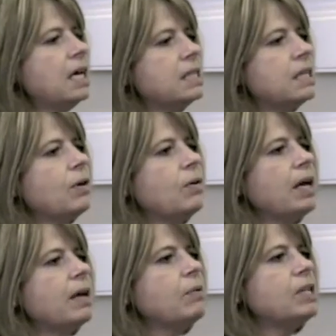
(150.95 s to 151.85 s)
So
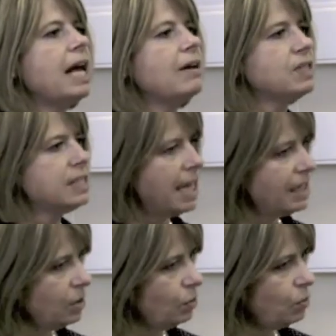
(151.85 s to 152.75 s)
it would allow
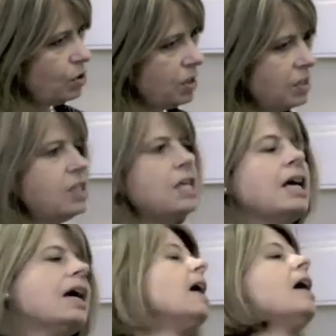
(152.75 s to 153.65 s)
standing orders
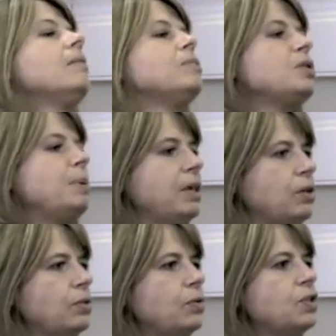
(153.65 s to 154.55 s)
to be
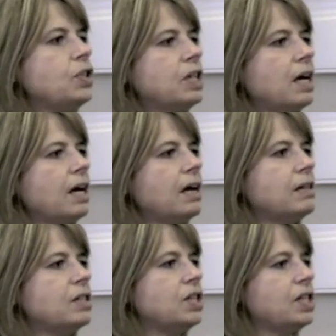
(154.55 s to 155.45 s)
used
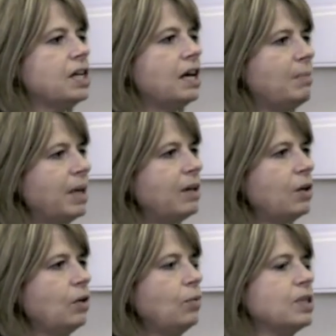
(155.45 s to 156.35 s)
to
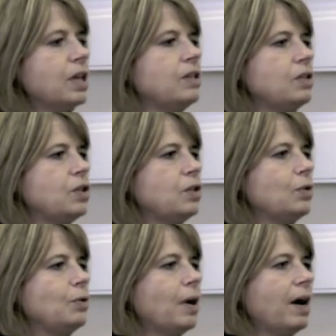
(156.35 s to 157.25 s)
determine who was going
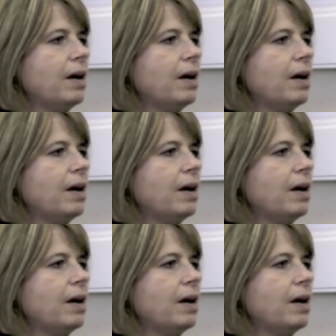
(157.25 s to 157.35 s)
to